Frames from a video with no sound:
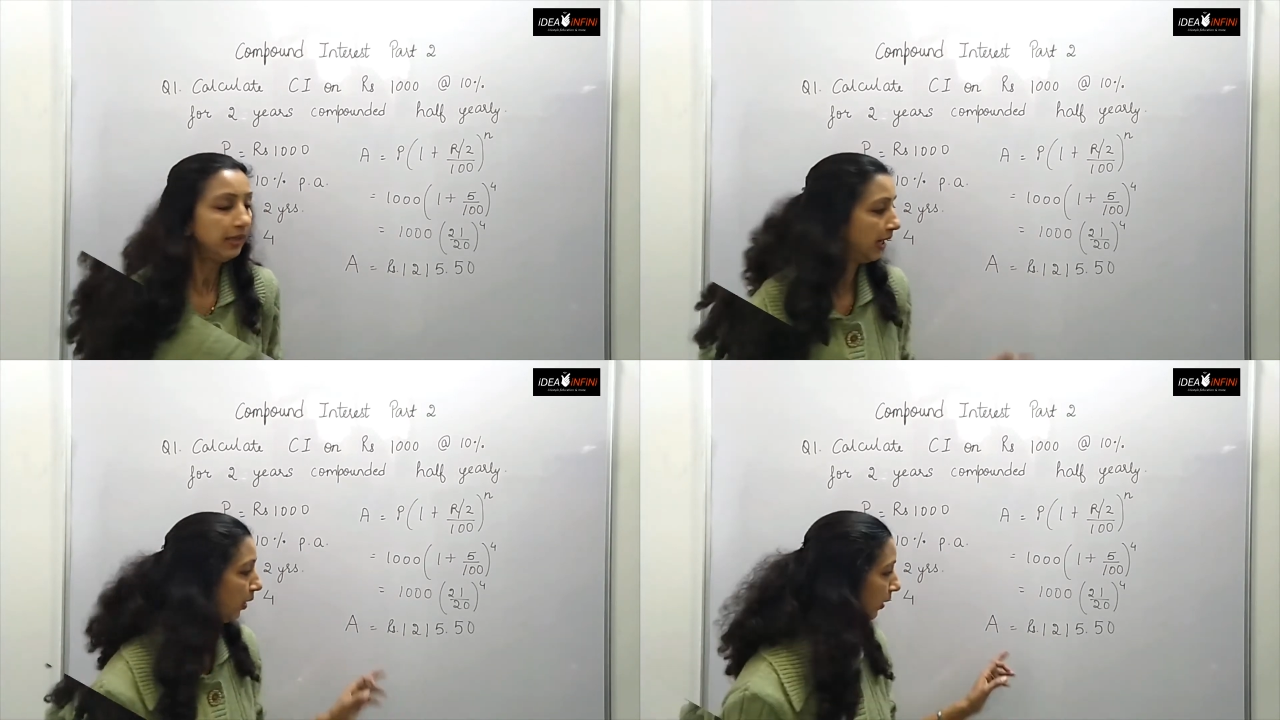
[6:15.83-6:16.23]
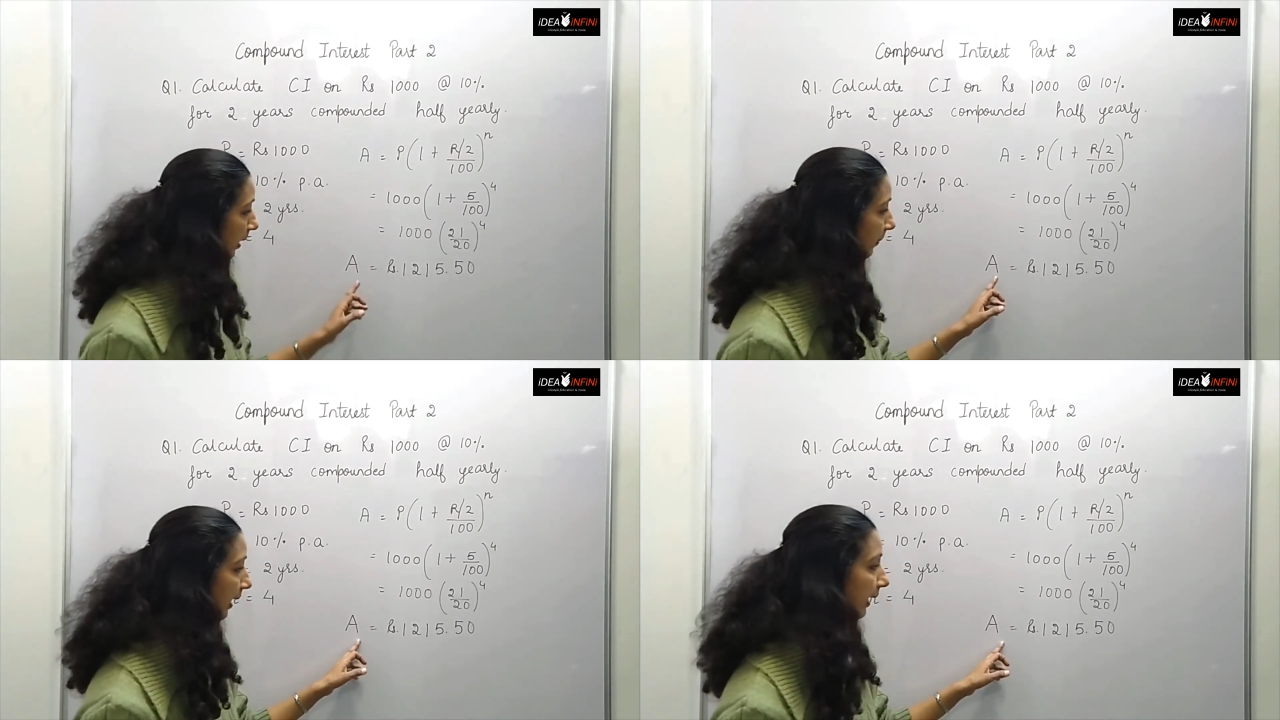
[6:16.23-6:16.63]
Now I
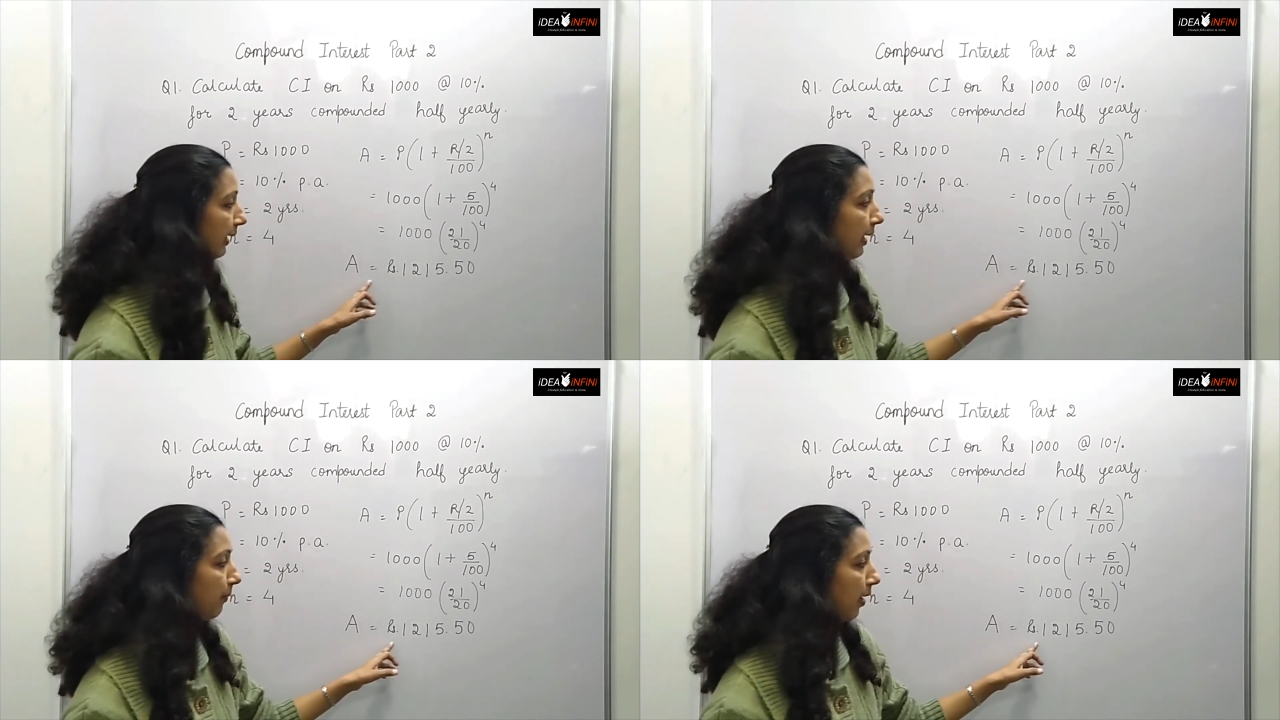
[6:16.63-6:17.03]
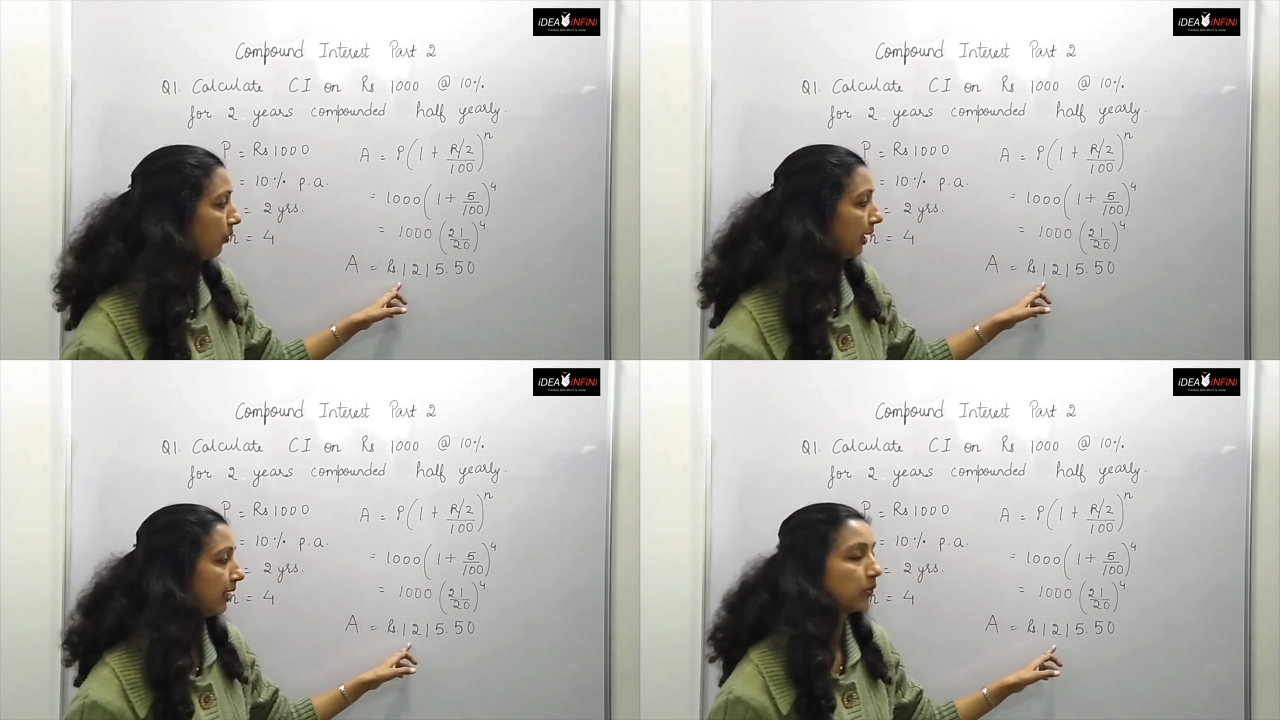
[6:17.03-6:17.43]
am getting the amount
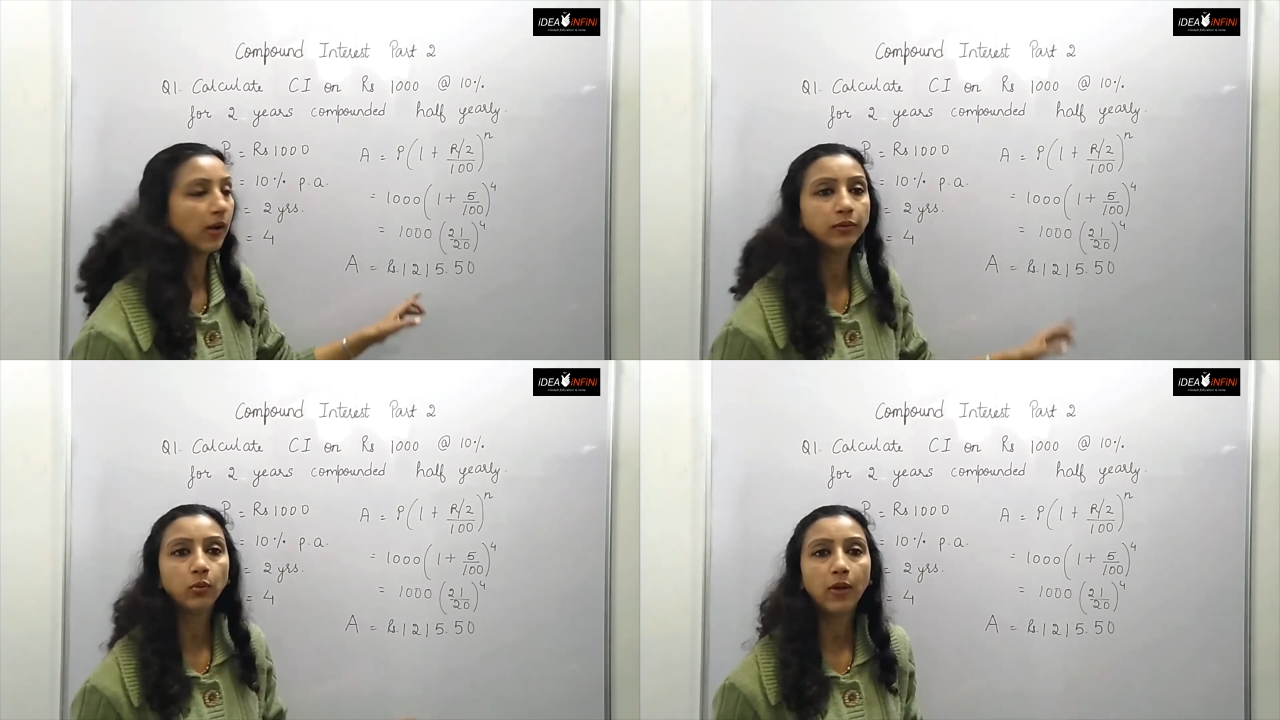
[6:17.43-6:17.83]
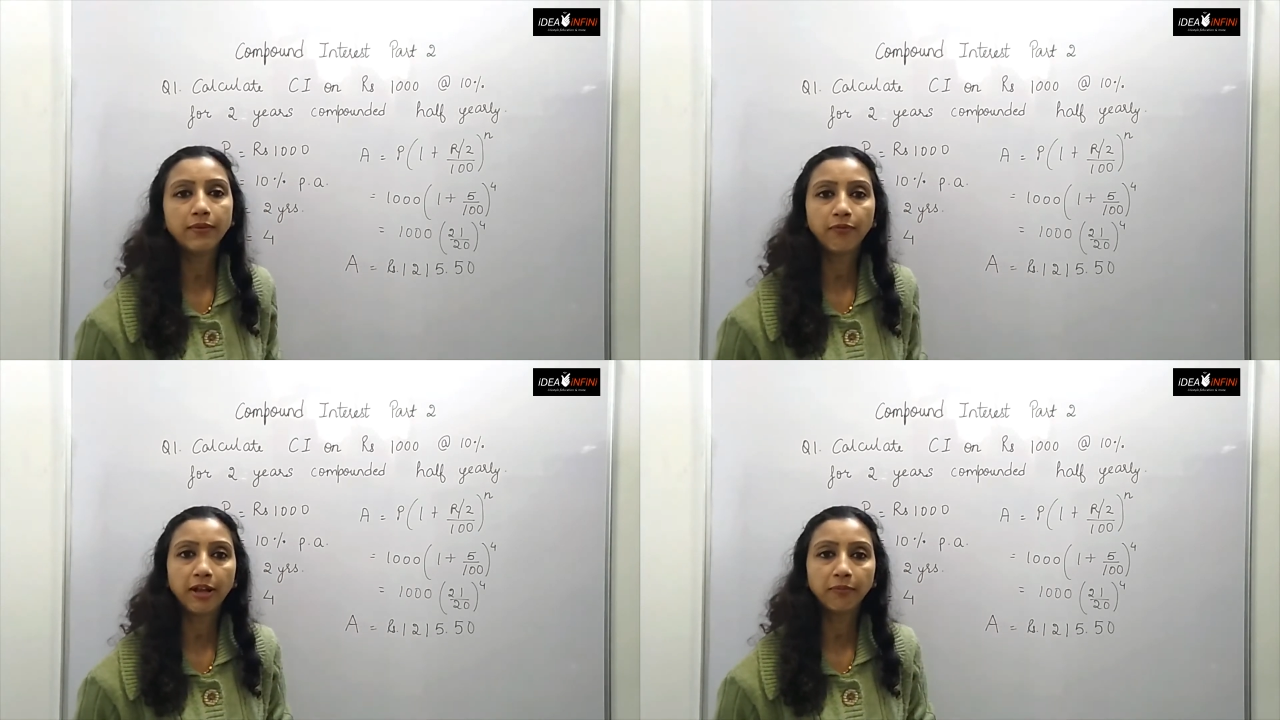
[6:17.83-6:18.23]
as
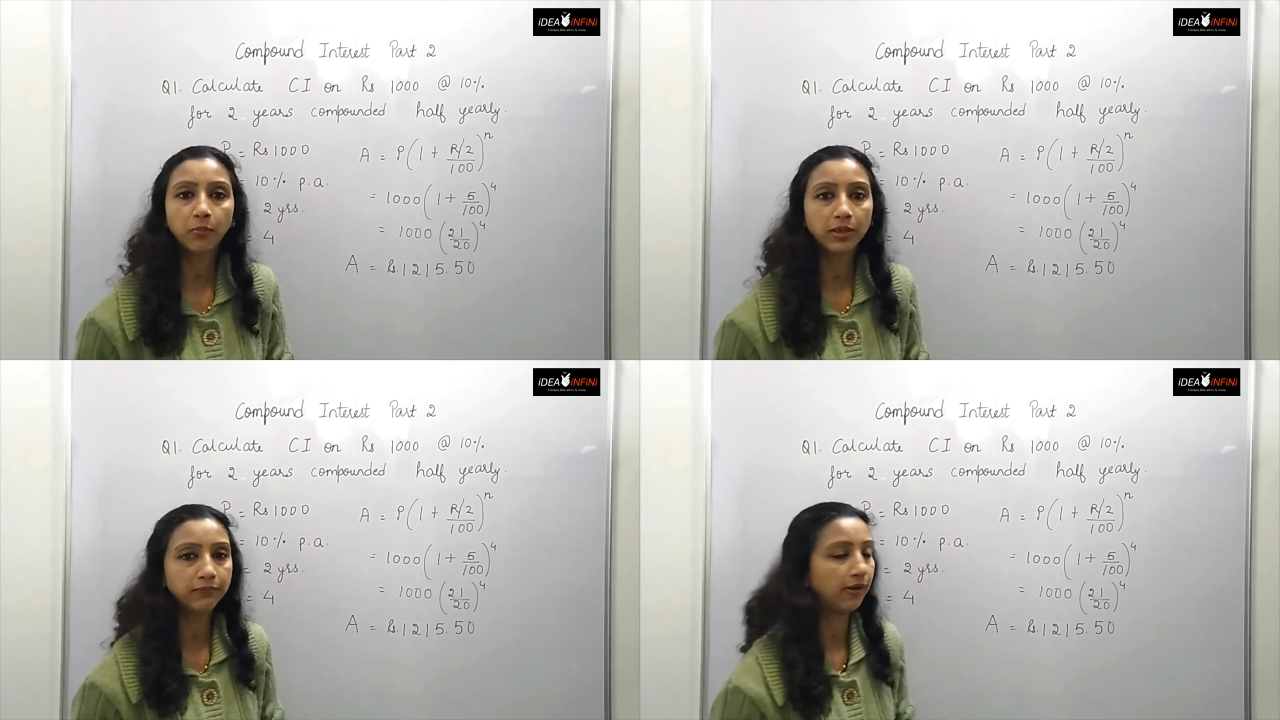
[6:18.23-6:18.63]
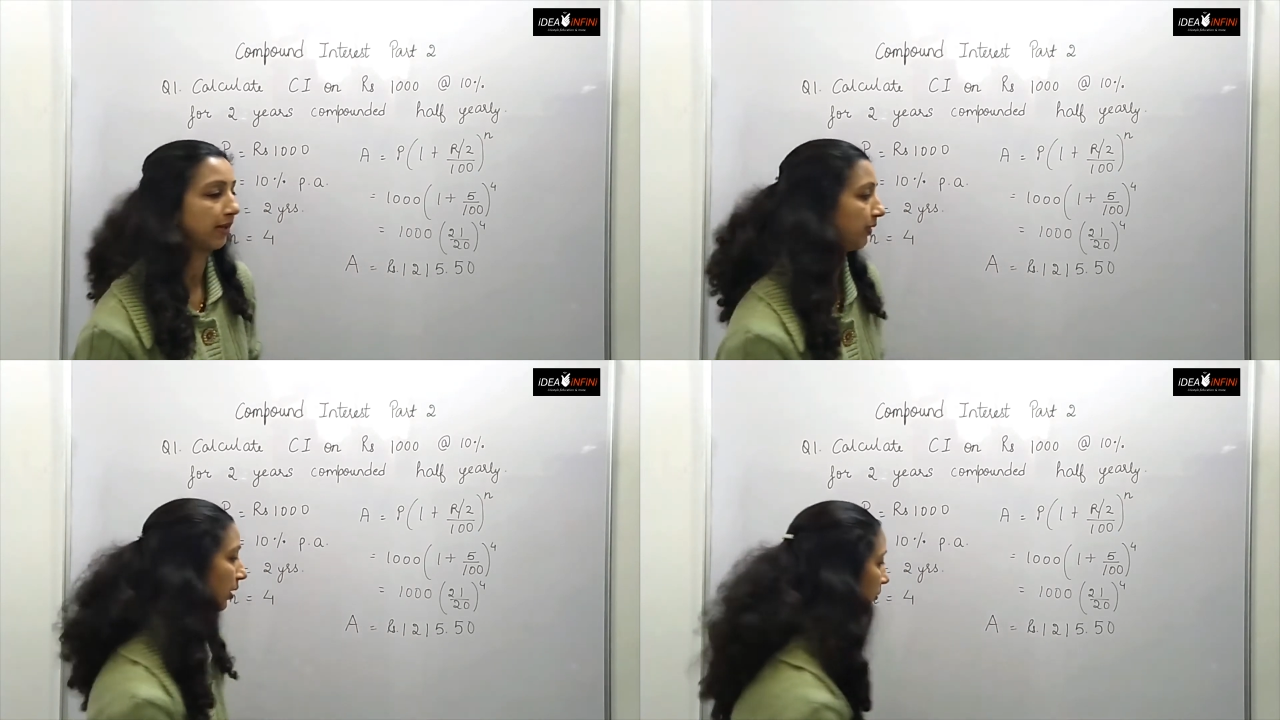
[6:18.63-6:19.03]

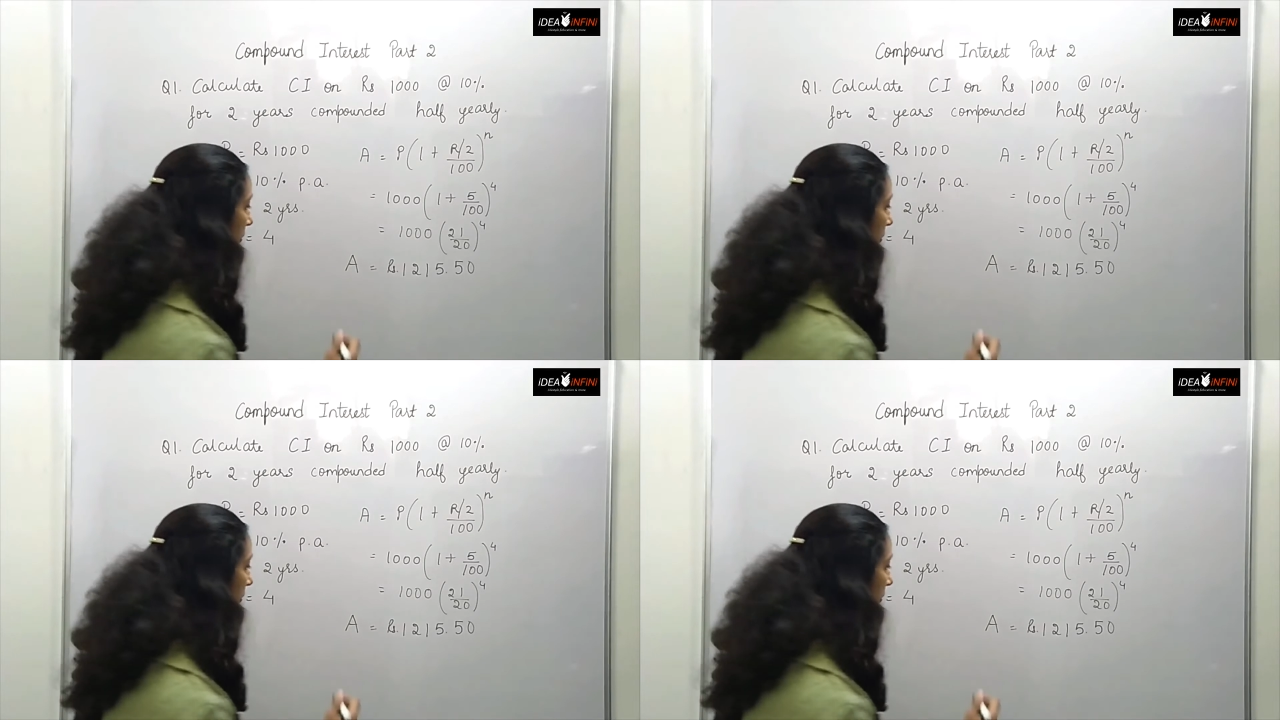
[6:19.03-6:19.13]
1215.50.